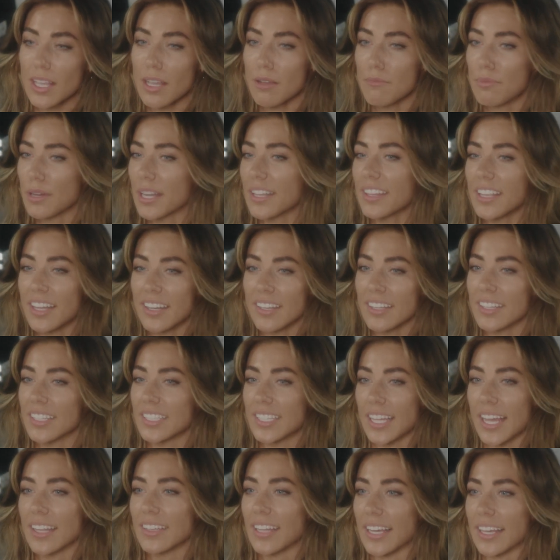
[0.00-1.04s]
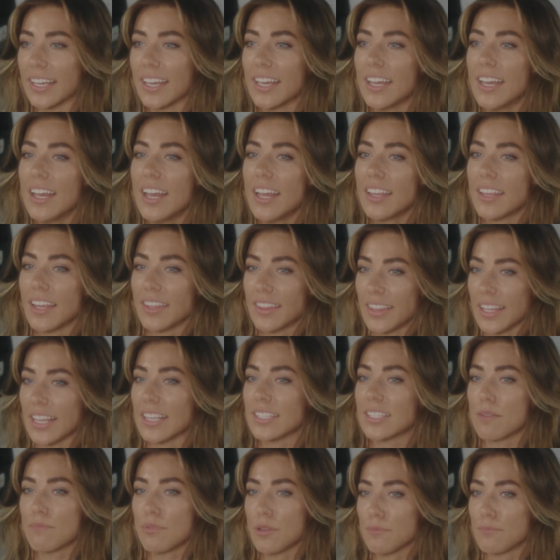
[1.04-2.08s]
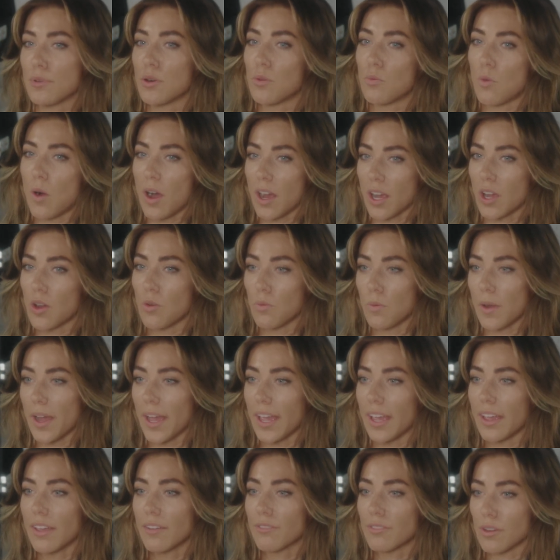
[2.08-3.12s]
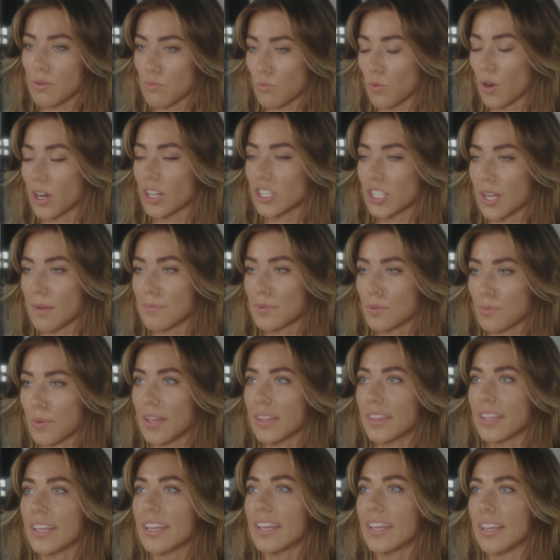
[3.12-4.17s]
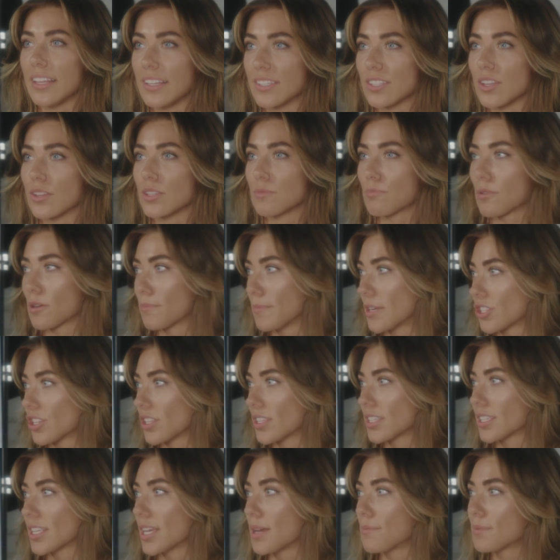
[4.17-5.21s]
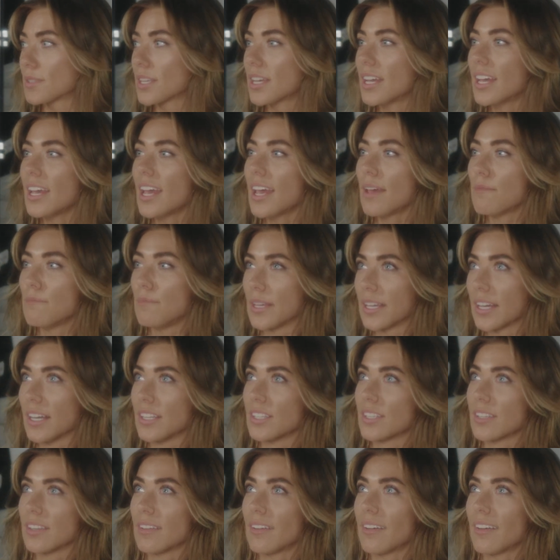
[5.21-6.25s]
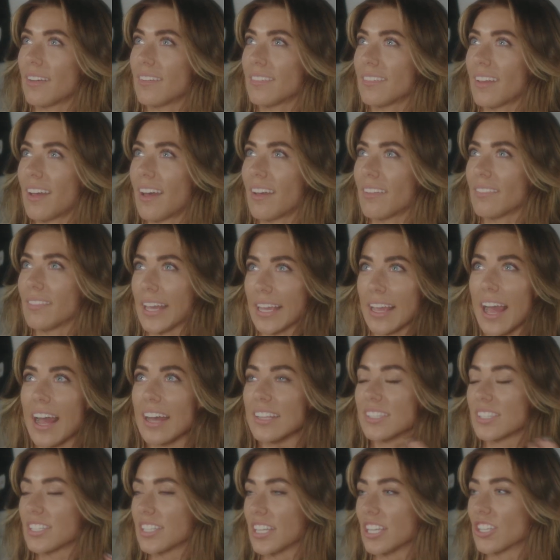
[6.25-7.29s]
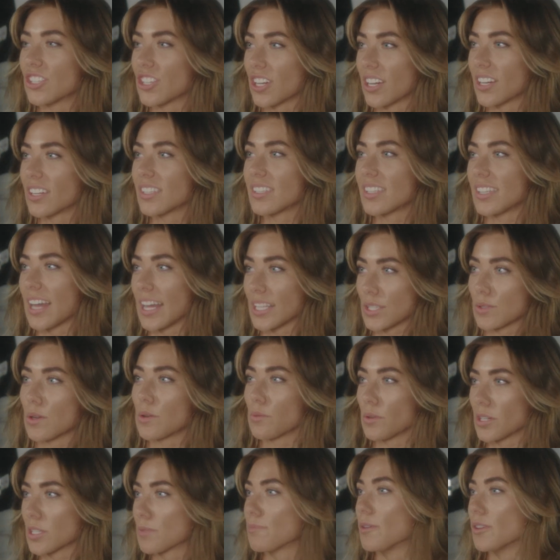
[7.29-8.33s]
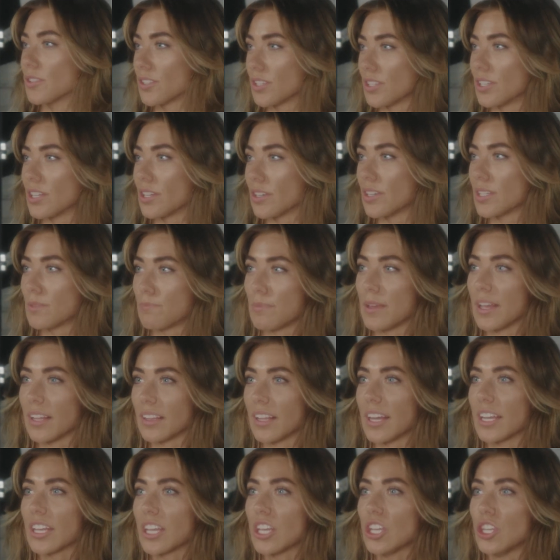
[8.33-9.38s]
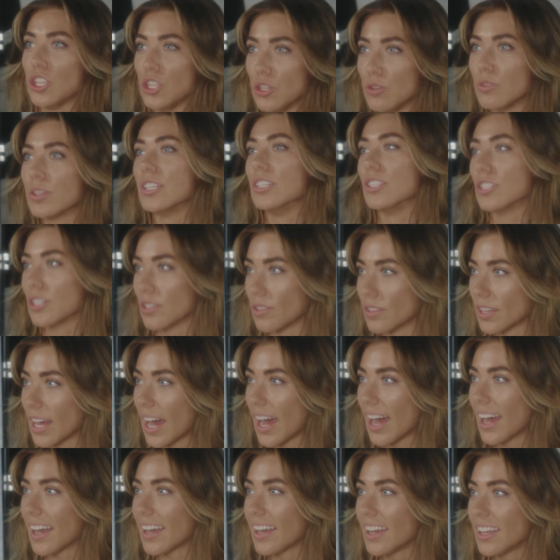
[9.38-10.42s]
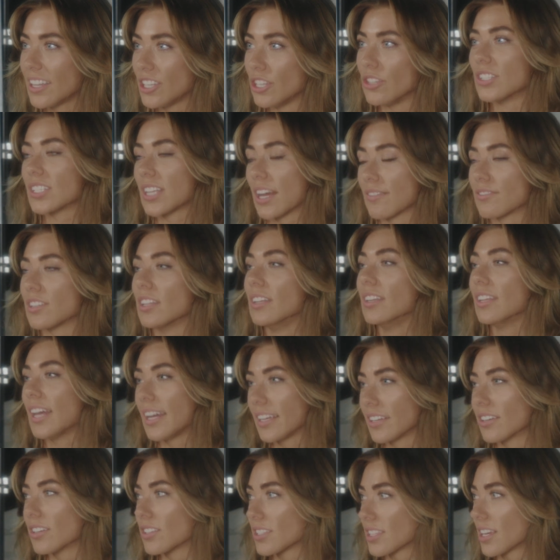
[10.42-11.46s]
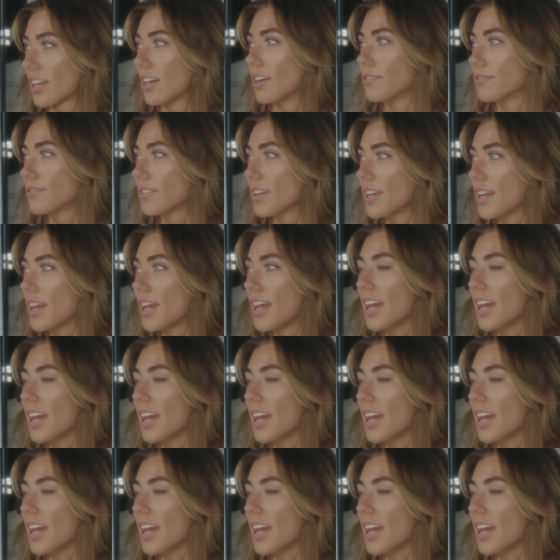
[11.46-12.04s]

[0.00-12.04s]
But at the end of the day, like the things that people walk away from workshops with is those permission slips, because like as teachers, that's what we're supposed to do, is being like, you can do that. You just have to let yourself.